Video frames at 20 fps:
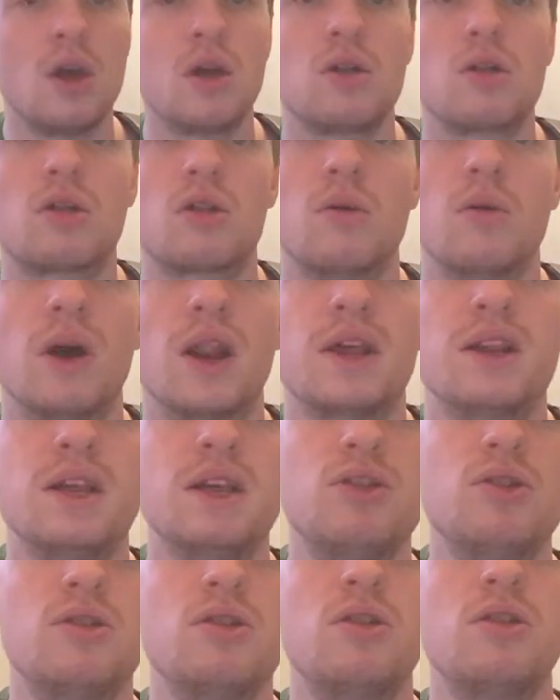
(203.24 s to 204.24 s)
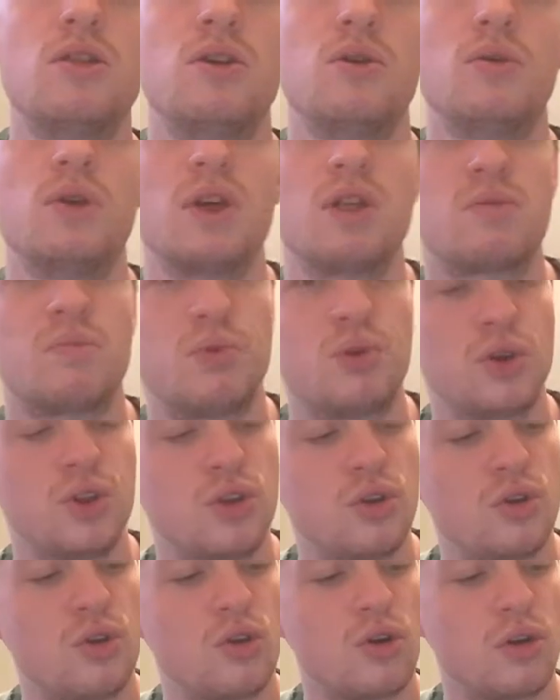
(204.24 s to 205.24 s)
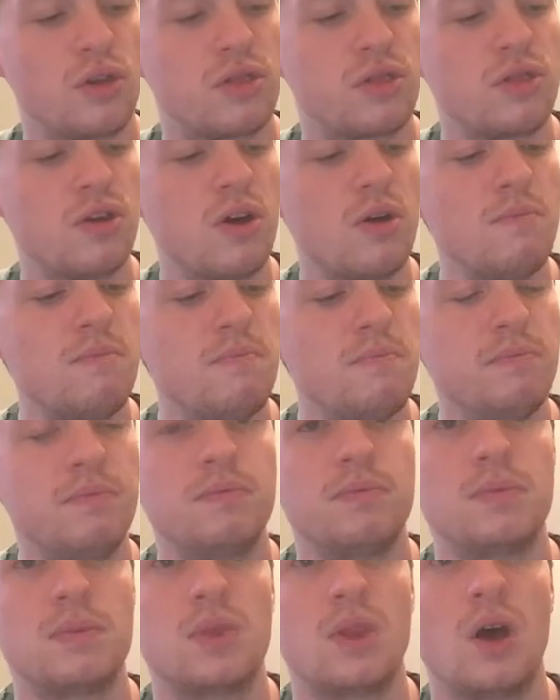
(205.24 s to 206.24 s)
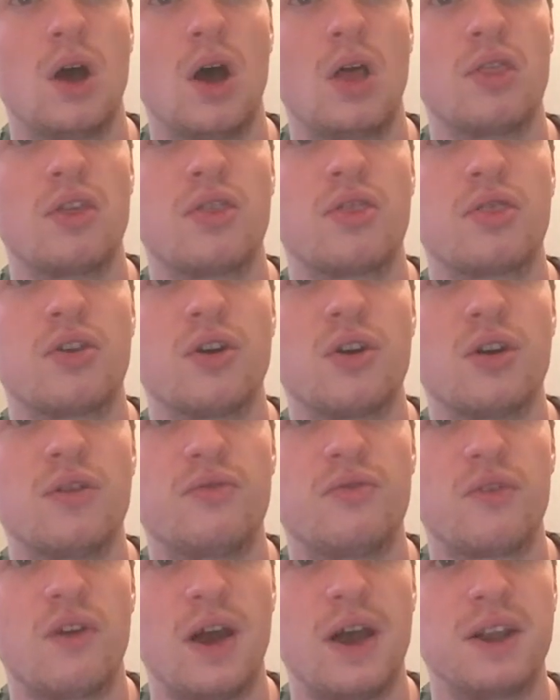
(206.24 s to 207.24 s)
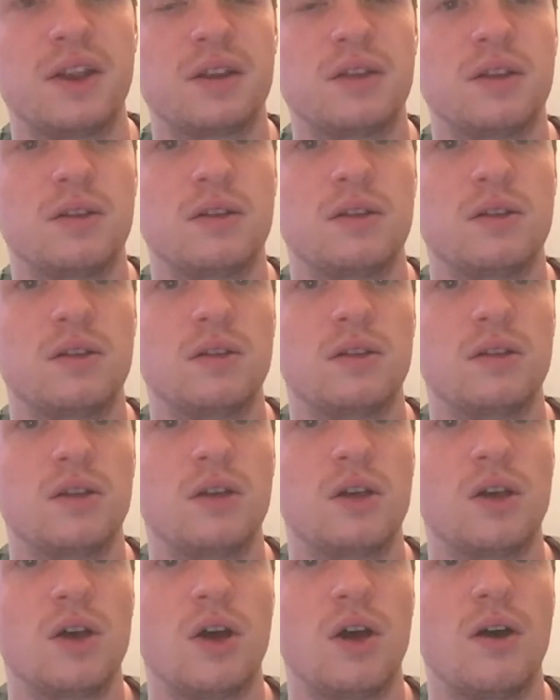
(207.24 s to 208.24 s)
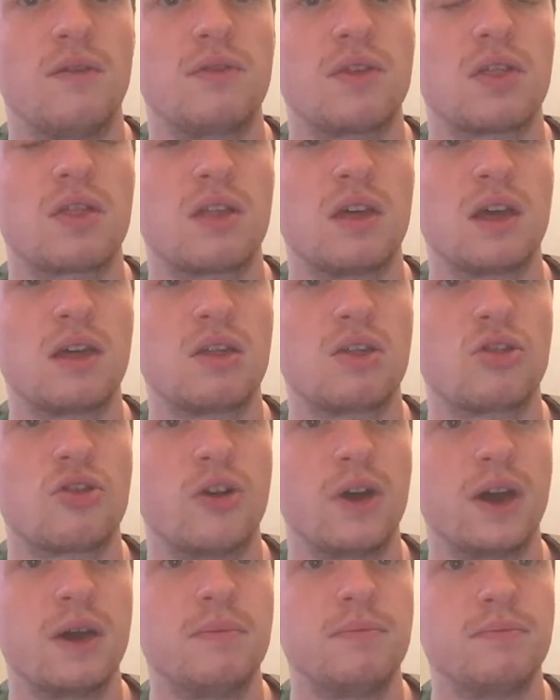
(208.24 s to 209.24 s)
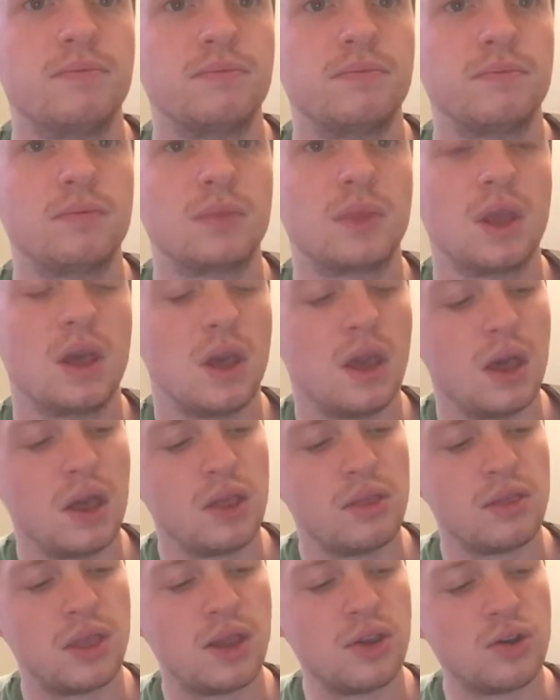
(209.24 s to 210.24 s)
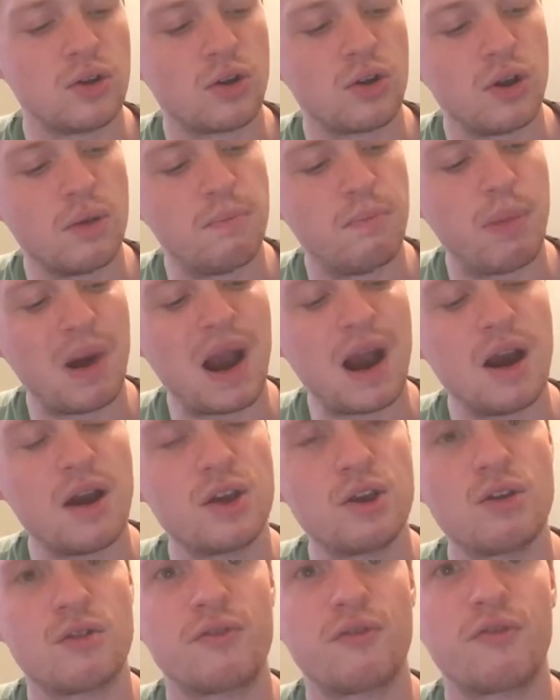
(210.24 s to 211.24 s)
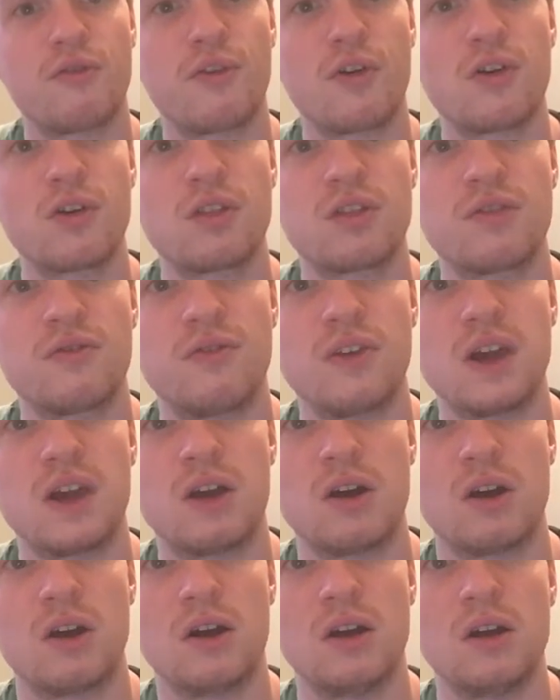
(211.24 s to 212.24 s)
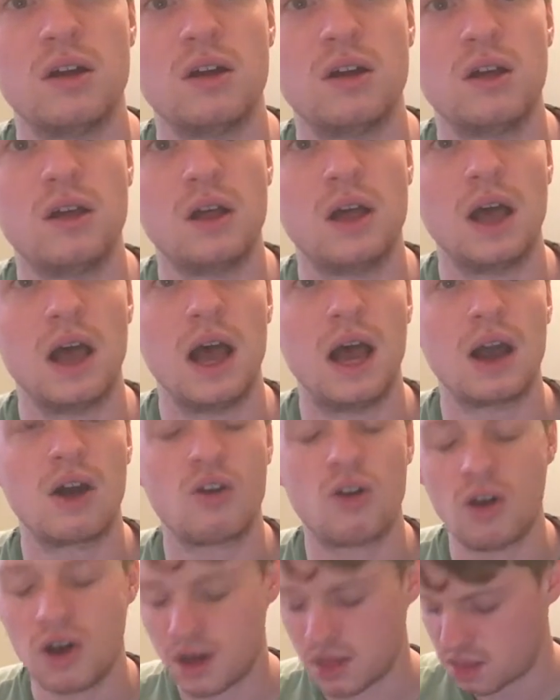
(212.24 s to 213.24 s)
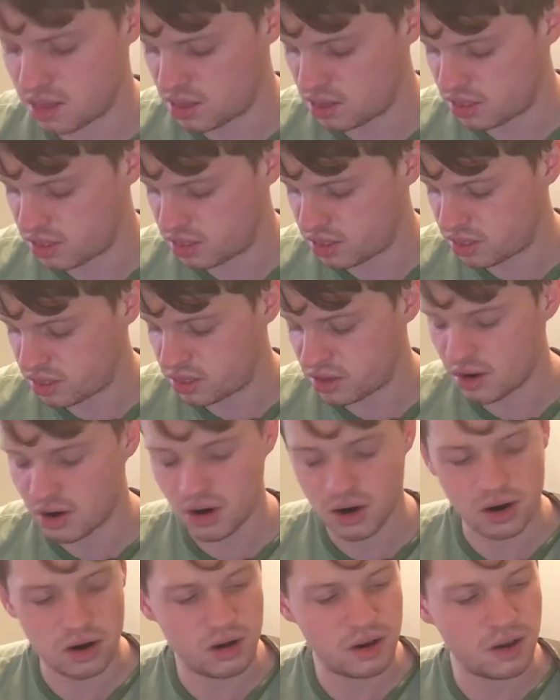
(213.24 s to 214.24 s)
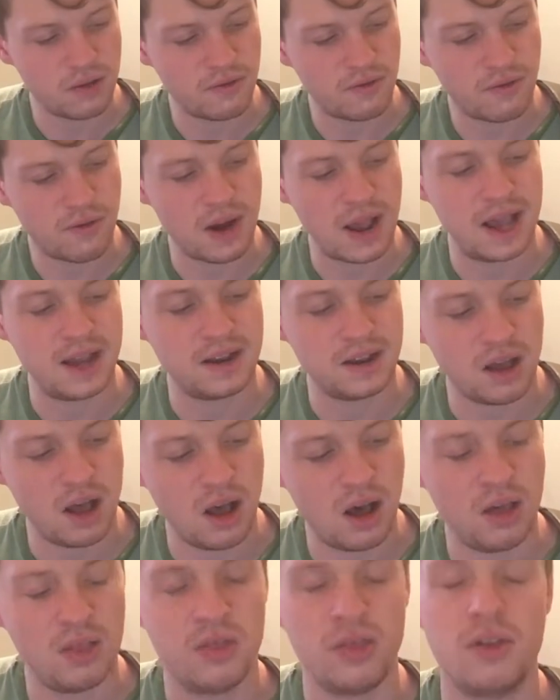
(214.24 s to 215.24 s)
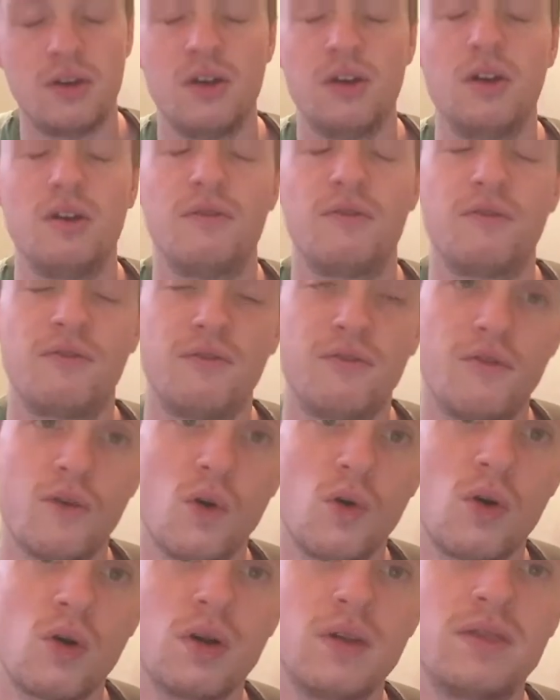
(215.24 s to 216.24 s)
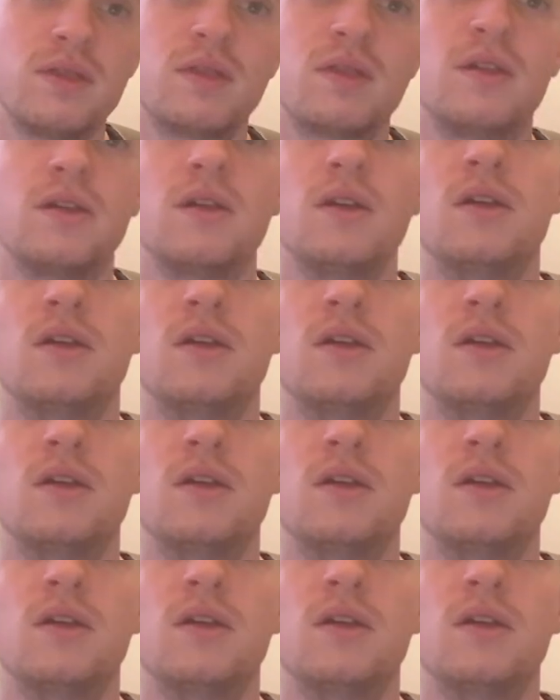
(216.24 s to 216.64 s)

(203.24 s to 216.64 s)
So what I need you to do is put your thumb on the 3rd fret of the 6th string, then you're going to bar your 1st finger across the 3rd fret on the 4th,